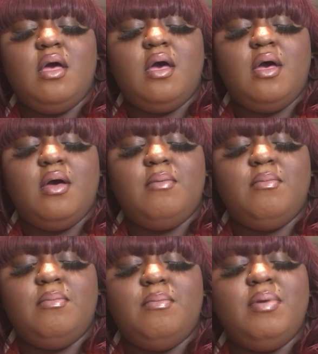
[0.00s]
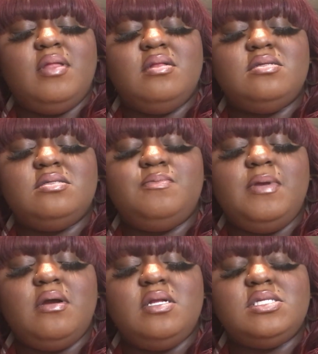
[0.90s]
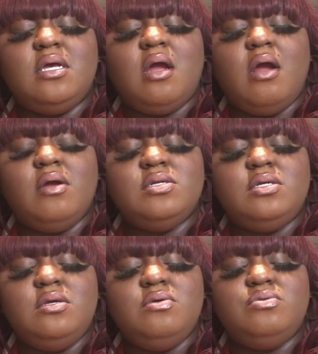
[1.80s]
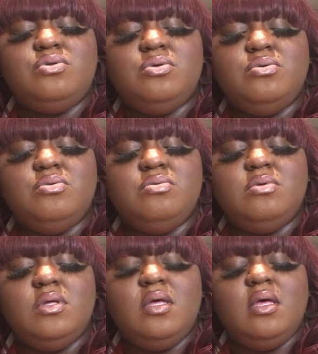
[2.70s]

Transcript: Um, but Spirit is encouraging you to